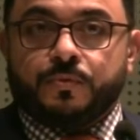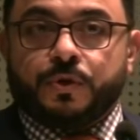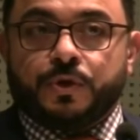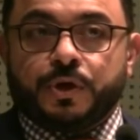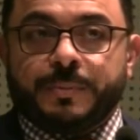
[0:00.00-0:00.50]

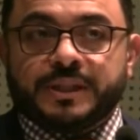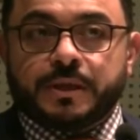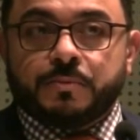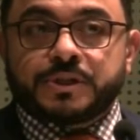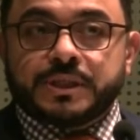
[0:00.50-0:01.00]
We heard about
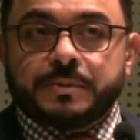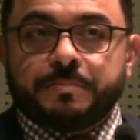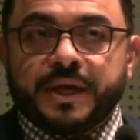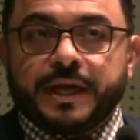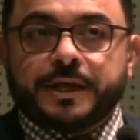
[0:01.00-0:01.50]
the
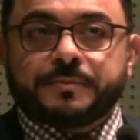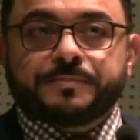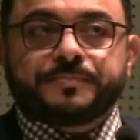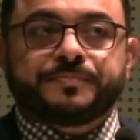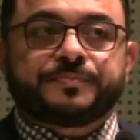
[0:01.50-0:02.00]
Muslim
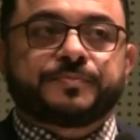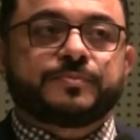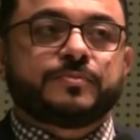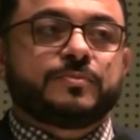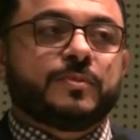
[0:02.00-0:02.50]
ban
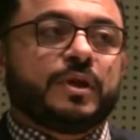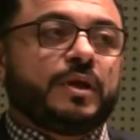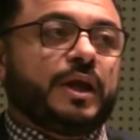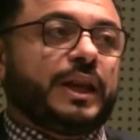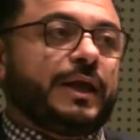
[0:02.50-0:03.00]

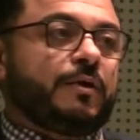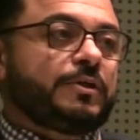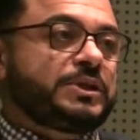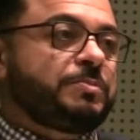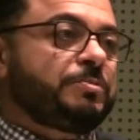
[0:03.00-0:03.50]
and how
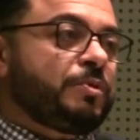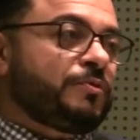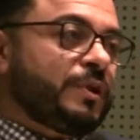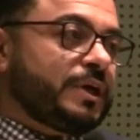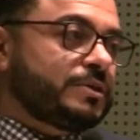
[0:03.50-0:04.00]
all these
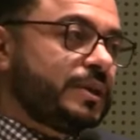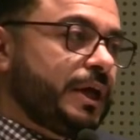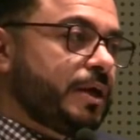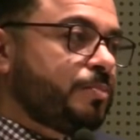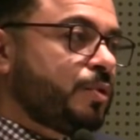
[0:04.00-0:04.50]
people flocked to
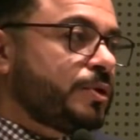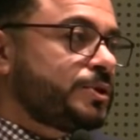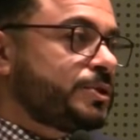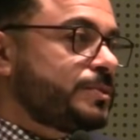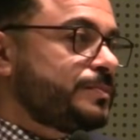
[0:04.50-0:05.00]
the
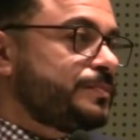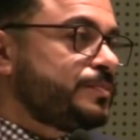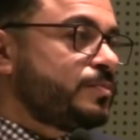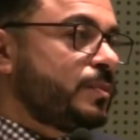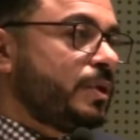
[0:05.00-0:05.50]
airports.
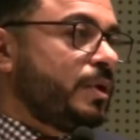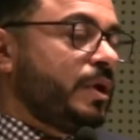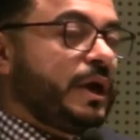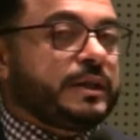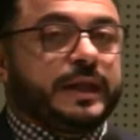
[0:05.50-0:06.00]

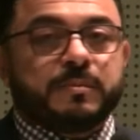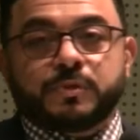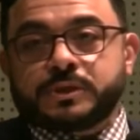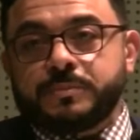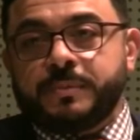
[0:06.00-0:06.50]
Had that
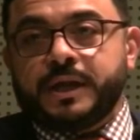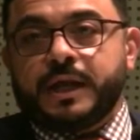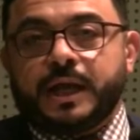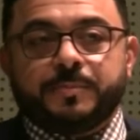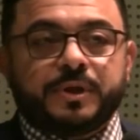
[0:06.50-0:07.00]
Muslim
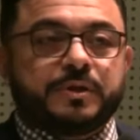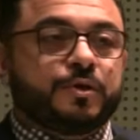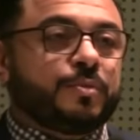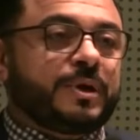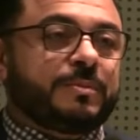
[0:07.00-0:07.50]
ban happened
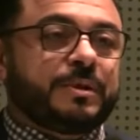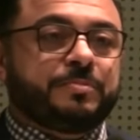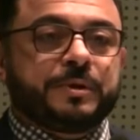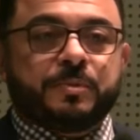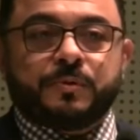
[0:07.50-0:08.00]
under
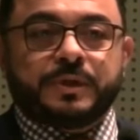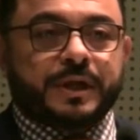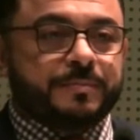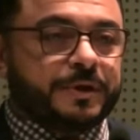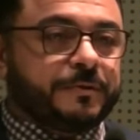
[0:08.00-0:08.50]
Obama, people would
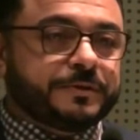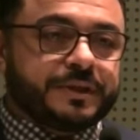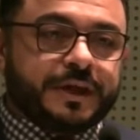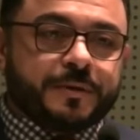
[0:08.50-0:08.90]
not be going to the